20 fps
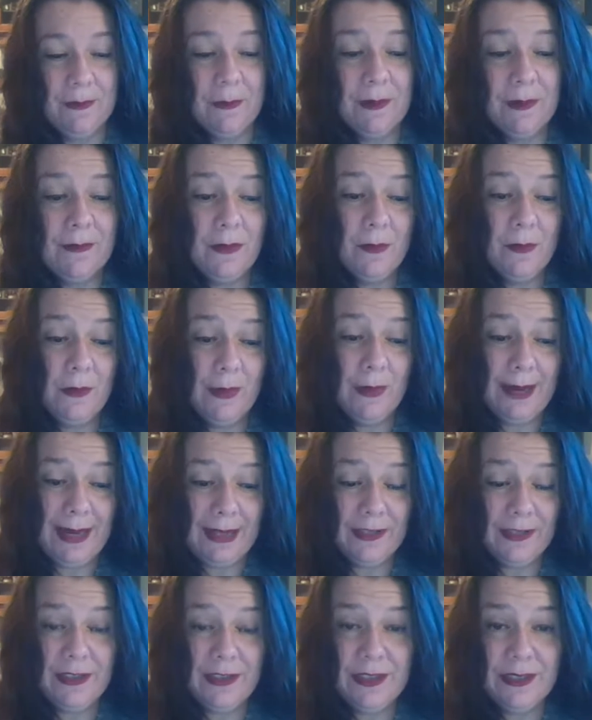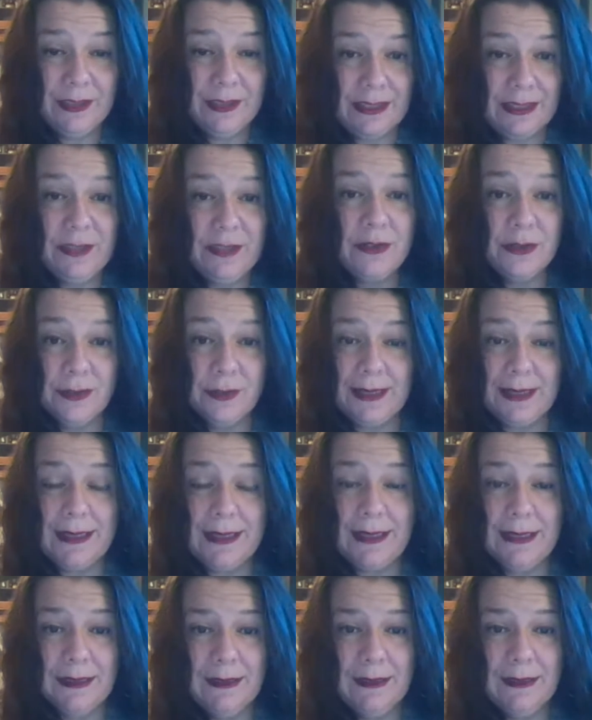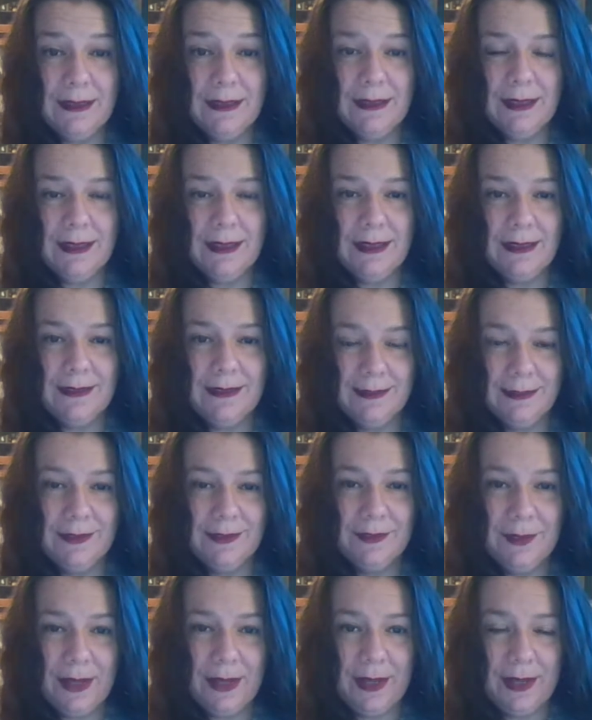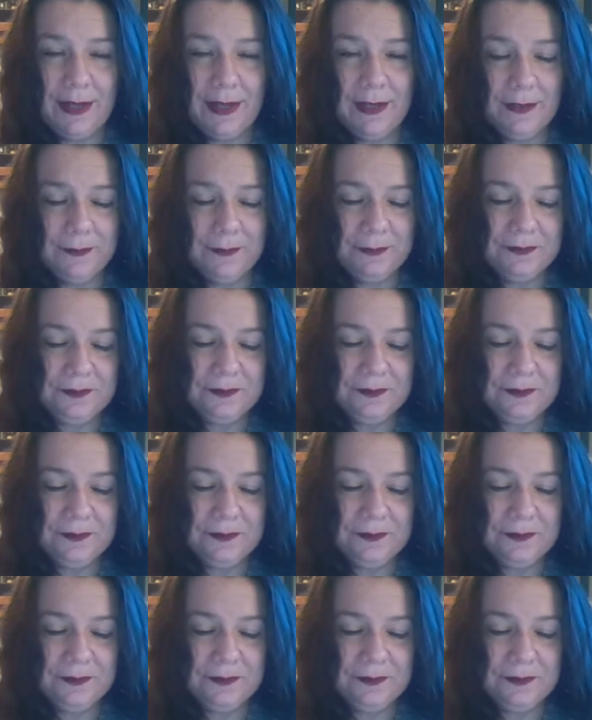more anciently traded uh,